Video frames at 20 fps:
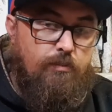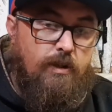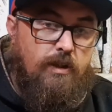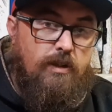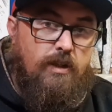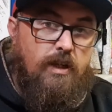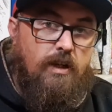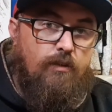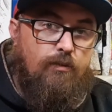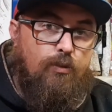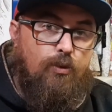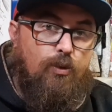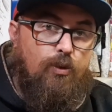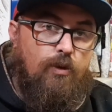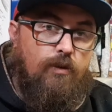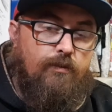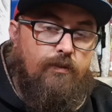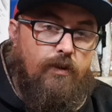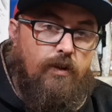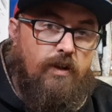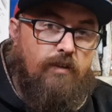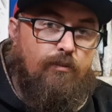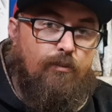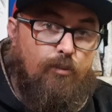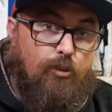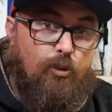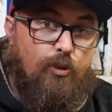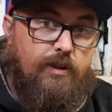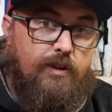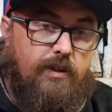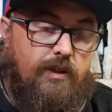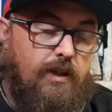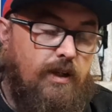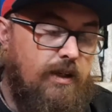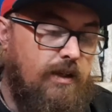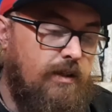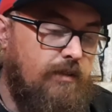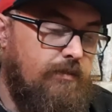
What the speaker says: Be careful if you haven't bought it yet.